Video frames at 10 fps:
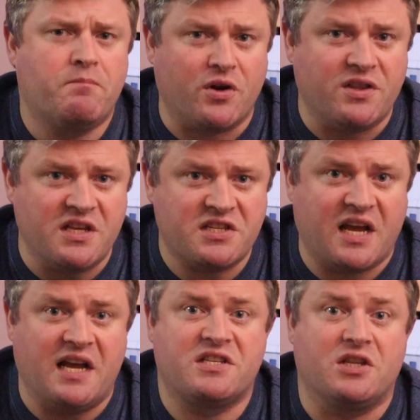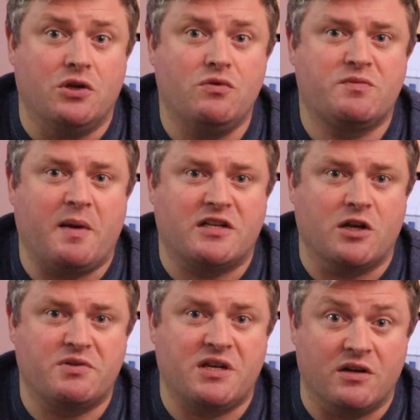but in this case the new space
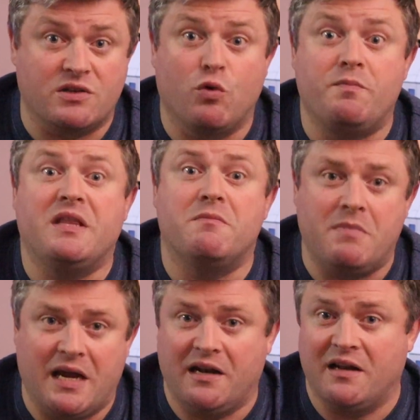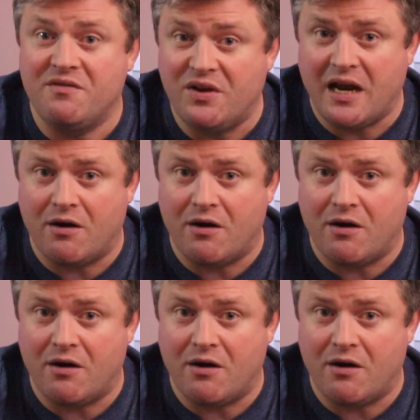upstairs would be the main living